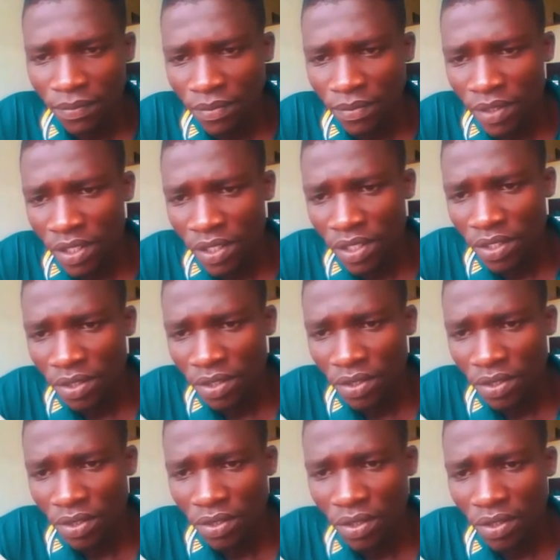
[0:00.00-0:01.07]
So
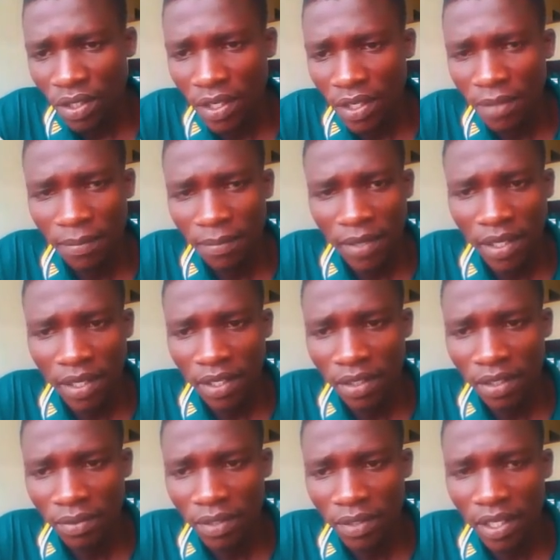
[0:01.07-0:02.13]
email, we
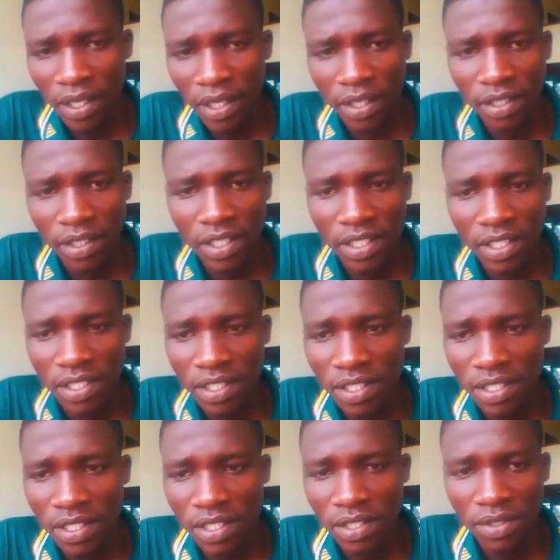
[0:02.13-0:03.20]
can just
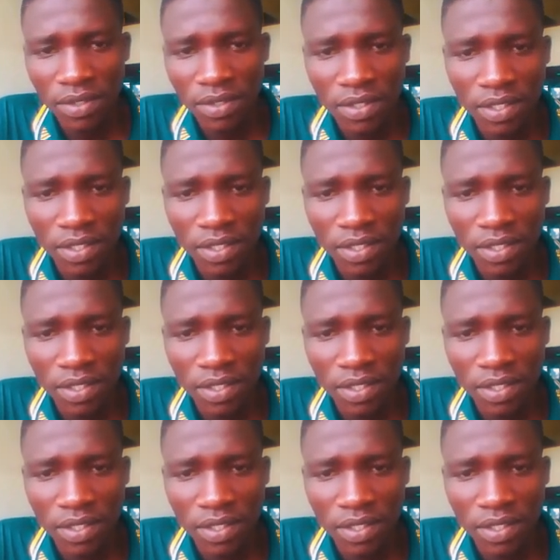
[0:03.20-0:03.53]
use